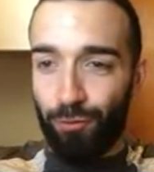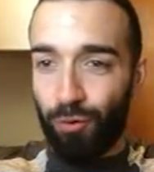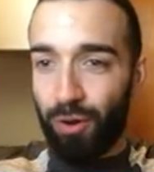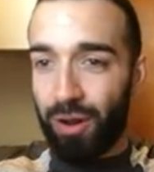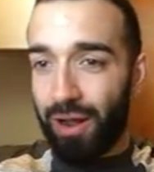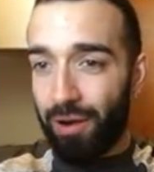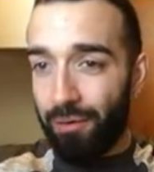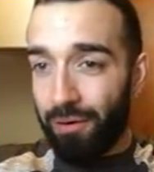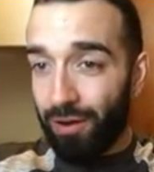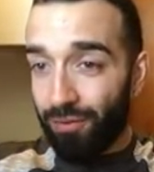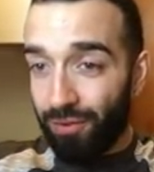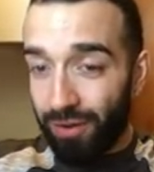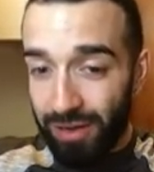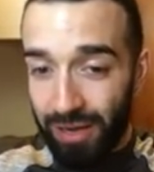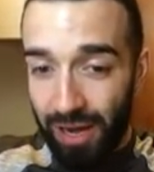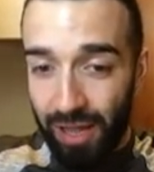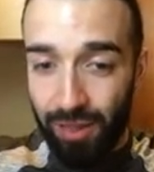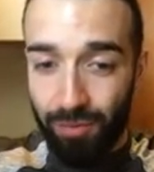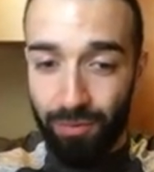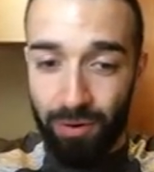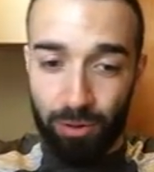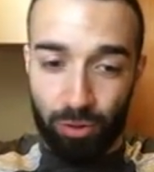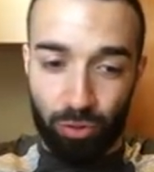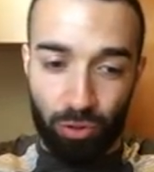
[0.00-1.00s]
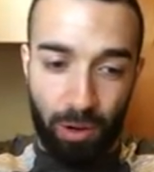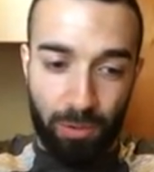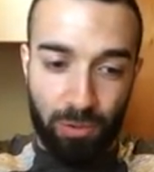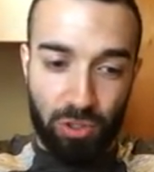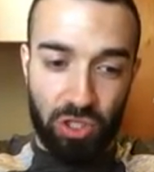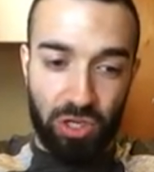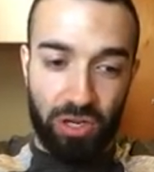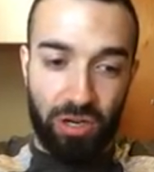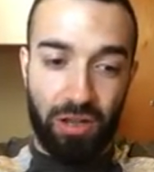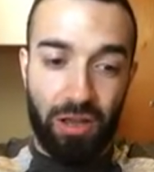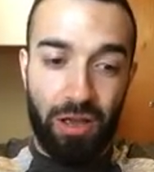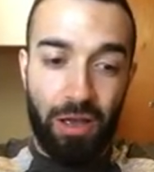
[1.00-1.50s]
We got rid of another
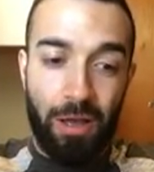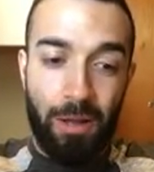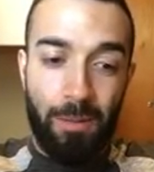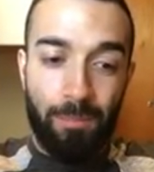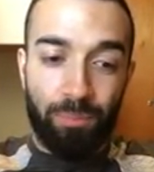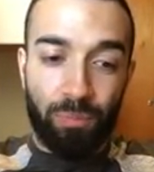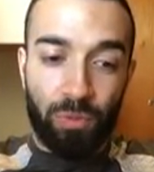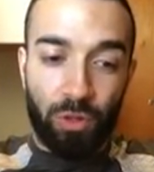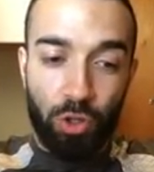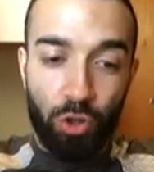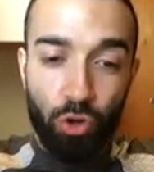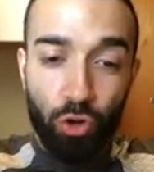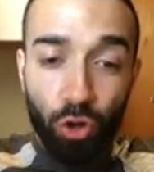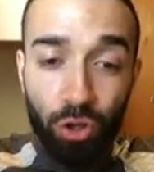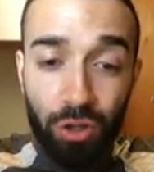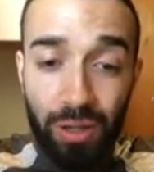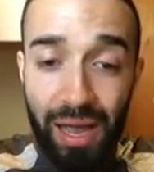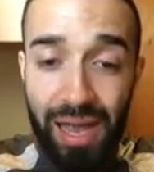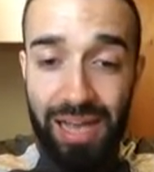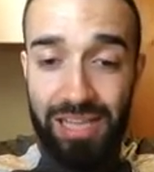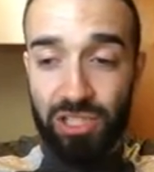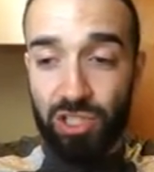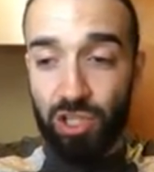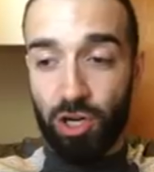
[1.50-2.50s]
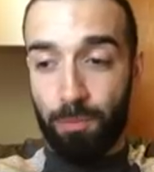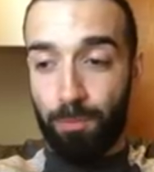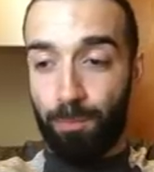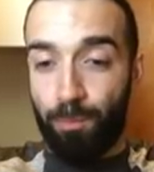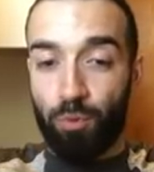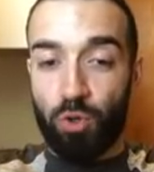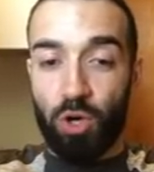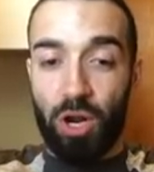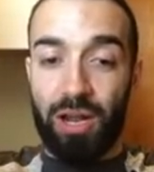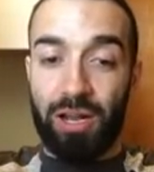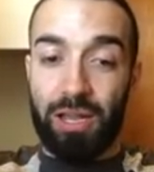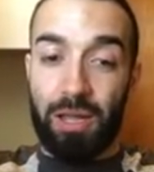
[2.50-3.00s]
interruption. Utilize your
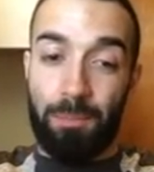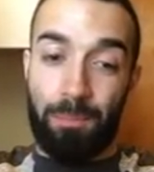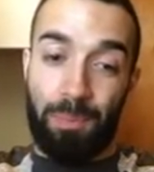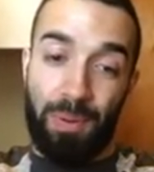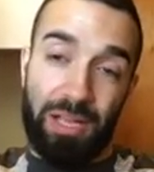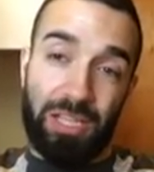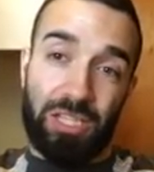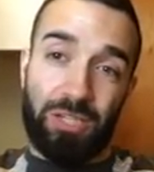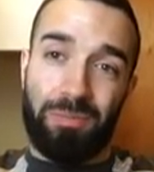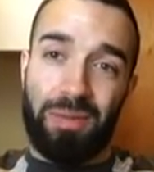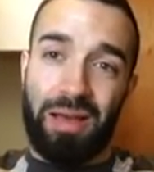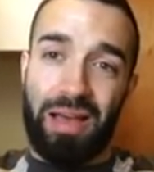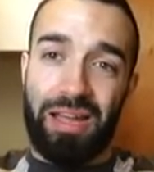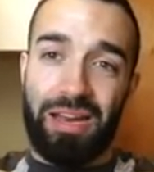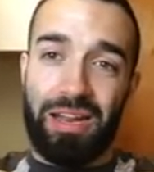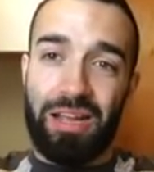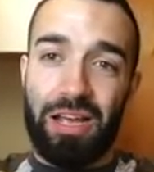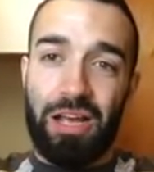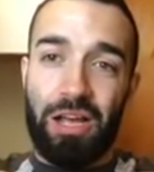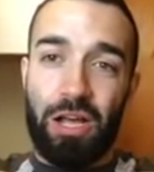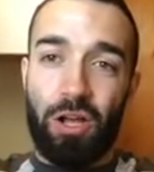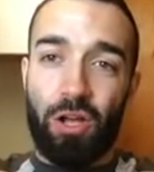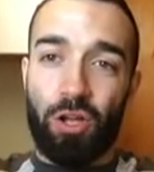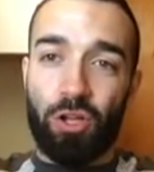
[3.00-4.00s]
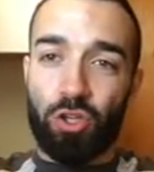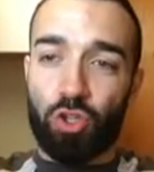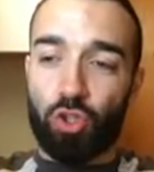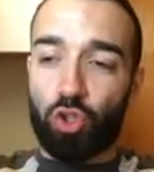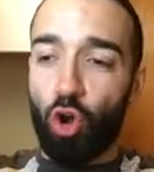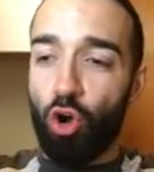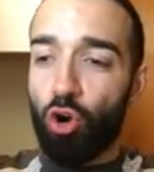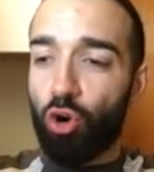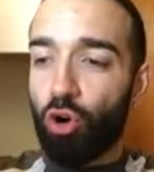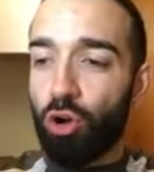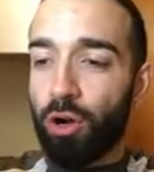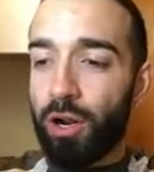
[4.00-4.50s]
Dragon Pits, man.
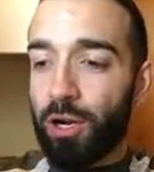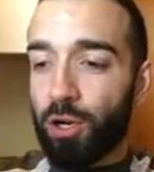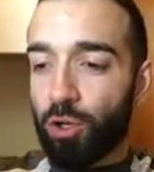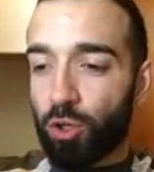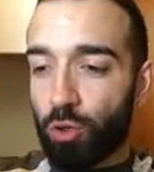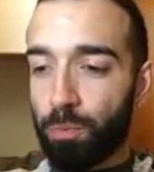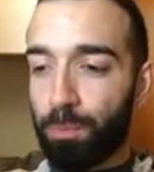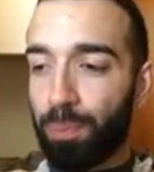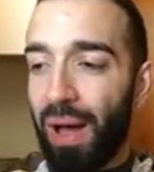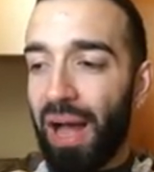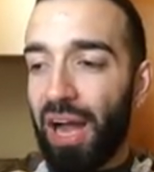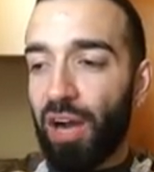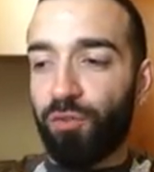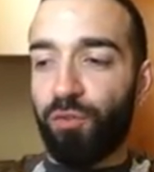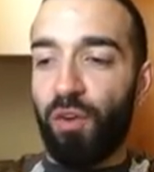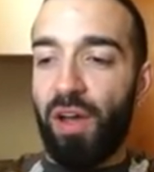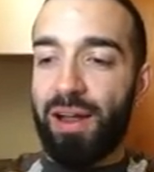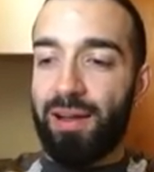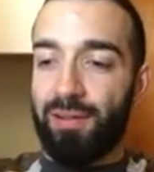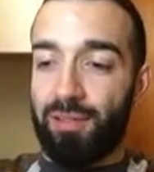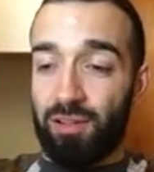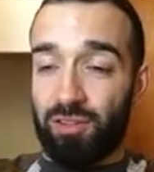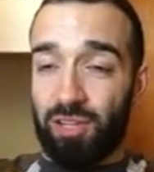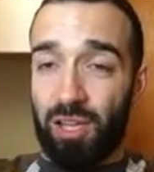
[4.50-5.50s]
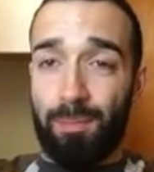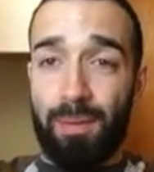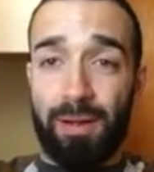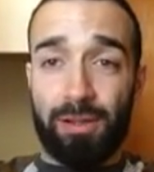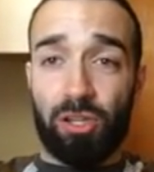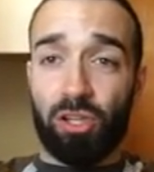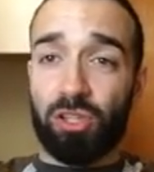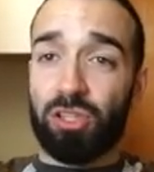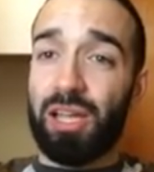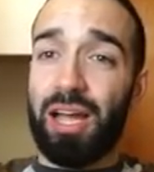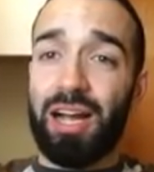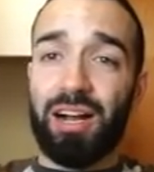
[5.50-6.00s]
Don't go to Black Fang all the time. I
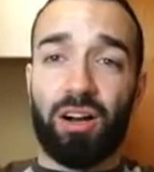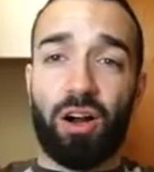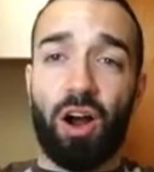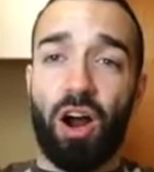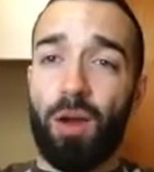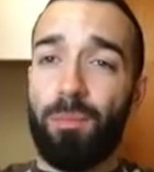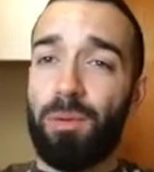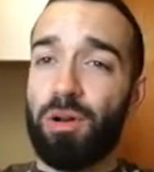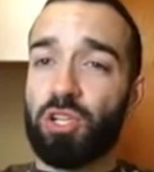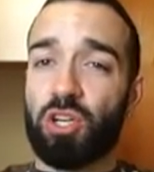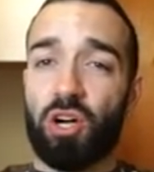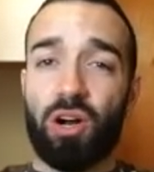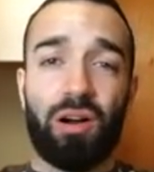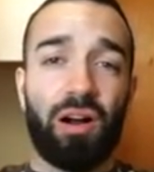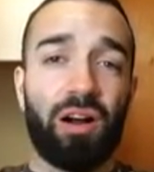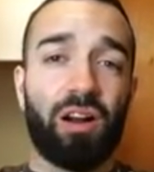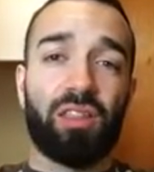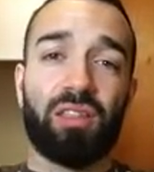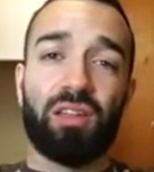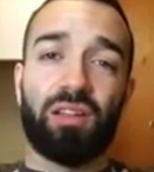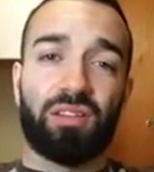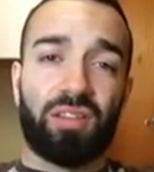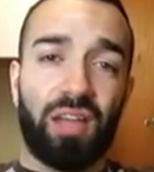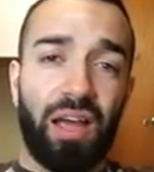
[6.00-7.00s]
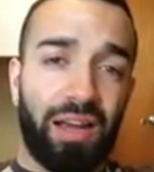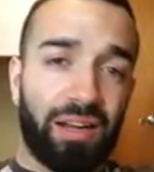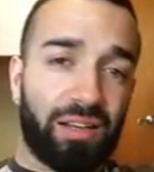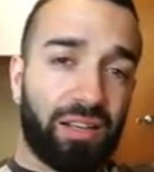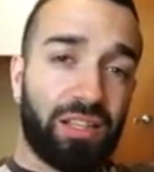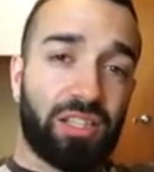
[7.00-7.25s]
took that garbage card out of the deck.